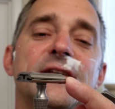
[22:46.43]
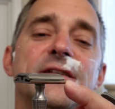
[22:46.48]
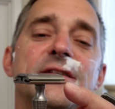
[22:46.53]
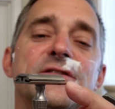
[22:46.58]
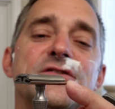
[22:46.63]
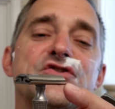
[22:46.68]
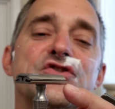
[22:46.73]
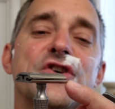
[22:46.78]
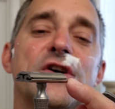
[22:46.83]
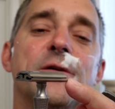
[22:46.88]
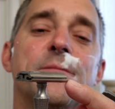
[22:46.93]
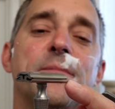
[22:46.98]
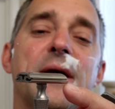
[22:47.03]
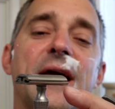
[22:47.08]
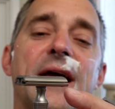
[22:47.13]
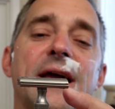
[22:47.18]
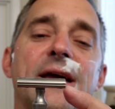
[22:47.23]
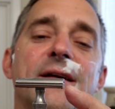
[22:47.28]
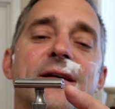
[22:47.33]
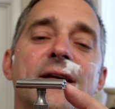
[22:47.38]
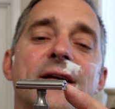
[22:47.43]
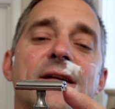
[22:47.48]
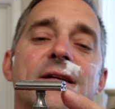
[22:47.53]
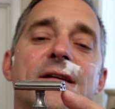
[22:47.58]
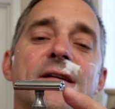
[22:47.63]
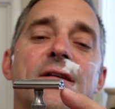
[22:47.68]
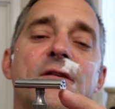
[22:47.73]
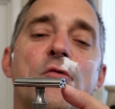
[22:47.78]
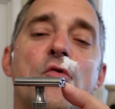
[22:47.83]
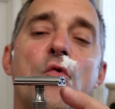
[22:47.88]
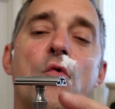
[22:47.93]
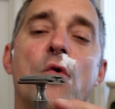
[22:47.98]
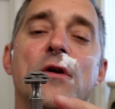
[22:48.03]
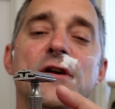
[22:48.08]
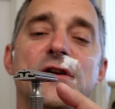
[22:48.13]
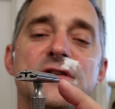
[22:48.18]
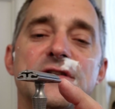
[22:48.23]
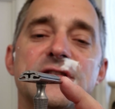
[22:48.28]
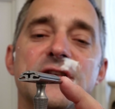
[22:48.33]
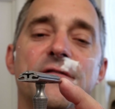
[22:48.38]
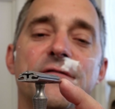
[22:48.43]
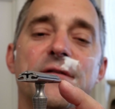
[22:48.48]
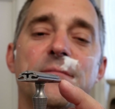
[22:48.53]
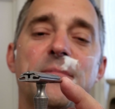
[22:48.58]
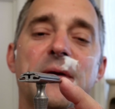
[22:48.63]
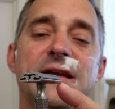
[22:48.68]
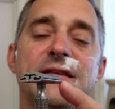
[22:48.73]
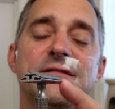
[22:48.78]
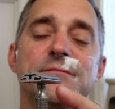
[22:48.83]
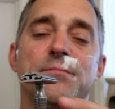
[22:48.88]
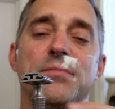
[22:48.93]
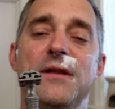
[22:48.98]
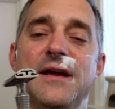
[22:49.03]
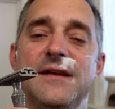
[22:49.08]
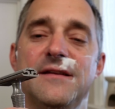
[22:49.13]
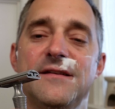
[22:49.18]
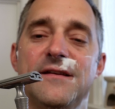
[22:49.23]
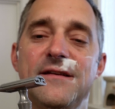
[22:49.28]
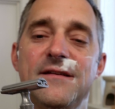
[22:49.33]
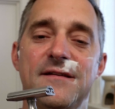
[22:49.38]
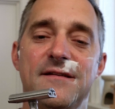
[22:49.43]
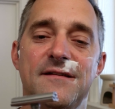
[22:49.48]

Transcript: sharp corners of the base plate.